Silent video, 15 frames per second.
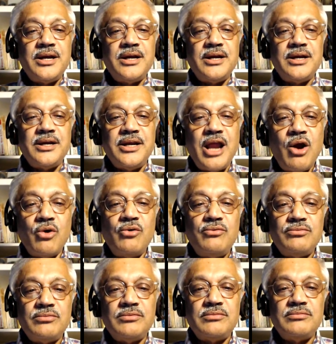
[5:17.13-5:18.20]
now
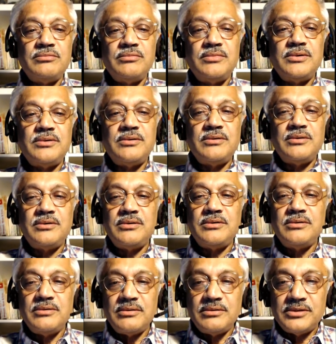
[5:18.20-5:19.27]

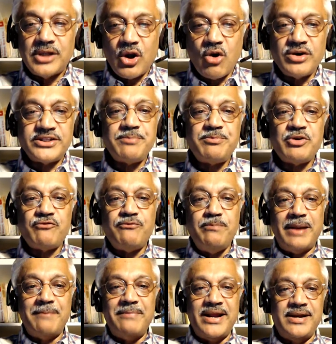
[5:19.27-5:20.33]
the concept of
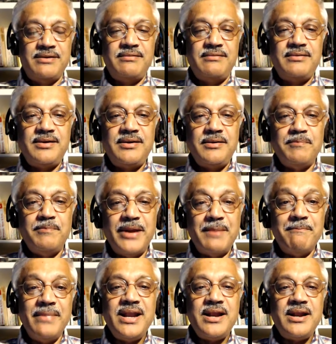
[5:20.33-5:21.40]
Bremen.
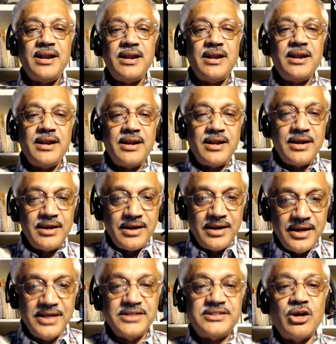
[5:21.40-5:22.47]
Bremen
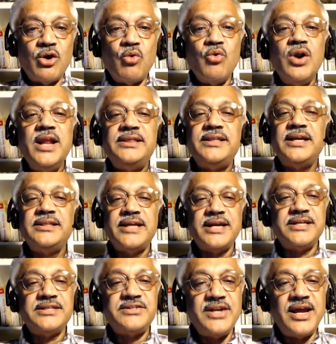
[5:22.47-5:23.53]
is the only thing that is
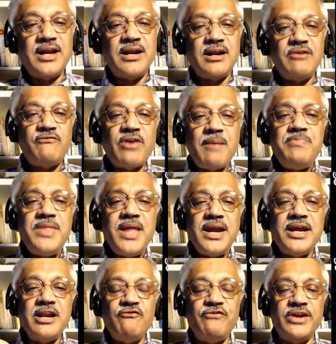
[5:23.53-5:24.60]
real. From the
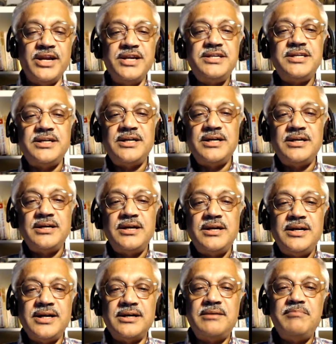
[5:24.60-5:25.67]
infinite,
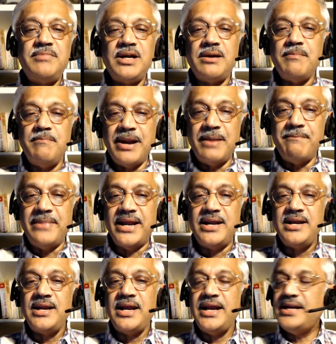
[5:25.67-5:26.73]
termed Bremen
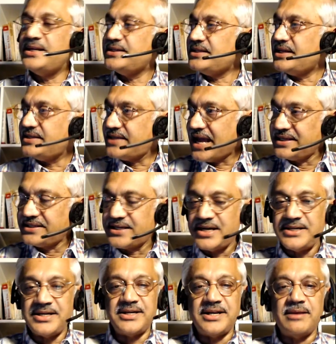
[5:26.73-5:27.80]
in Sanskrit
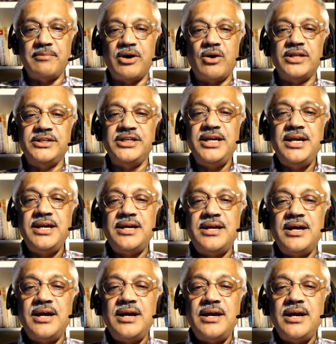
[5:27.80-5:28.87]
terminology,
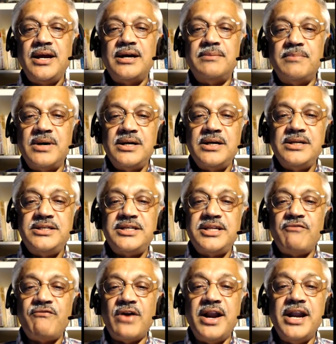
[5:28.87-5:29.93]
emerged the
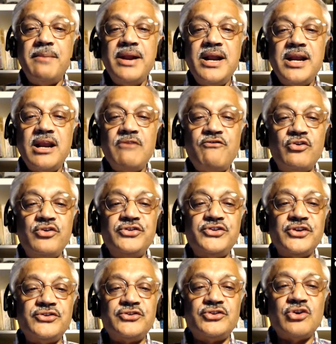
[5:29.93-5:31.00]
fundamental
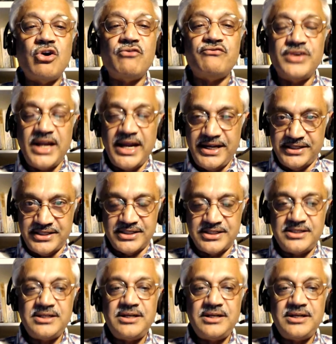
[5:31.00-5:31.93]
forces of nature